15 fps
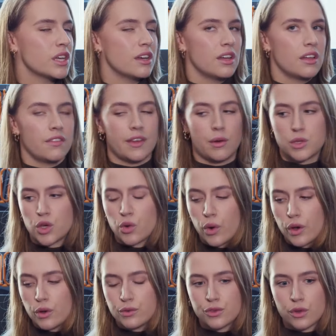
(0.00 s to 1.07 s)
There was a
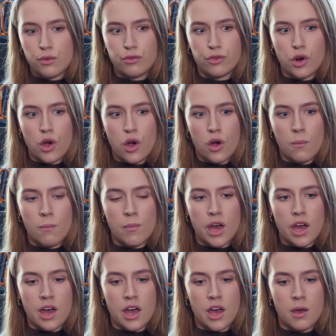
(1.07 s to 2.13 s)
quote from
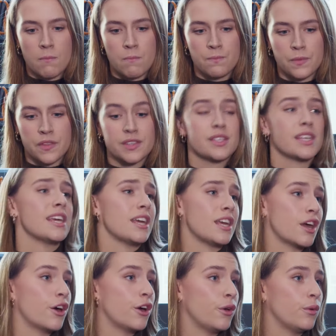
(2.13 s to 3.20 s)
the
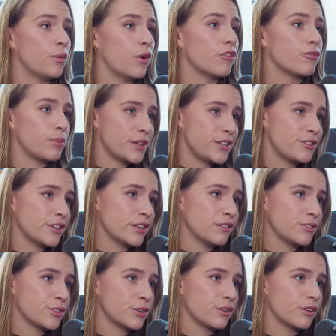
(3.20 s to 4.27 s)
CEO of British Journal of
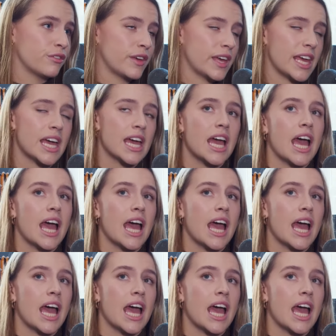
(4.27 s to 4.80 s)
Photography,